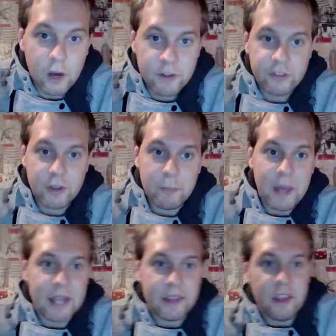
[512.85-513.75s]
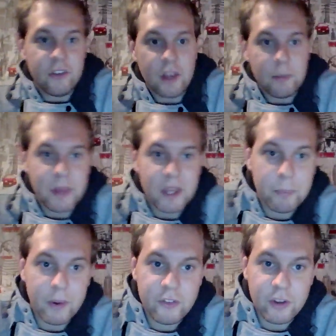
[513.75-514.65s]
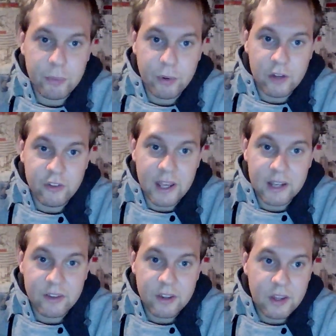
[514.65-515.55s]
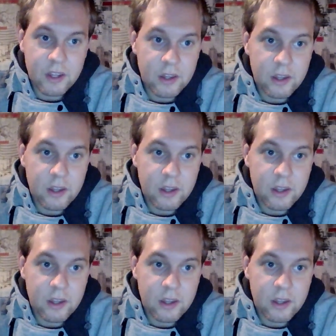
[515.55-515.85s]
Obviously, Meg is a big budget project.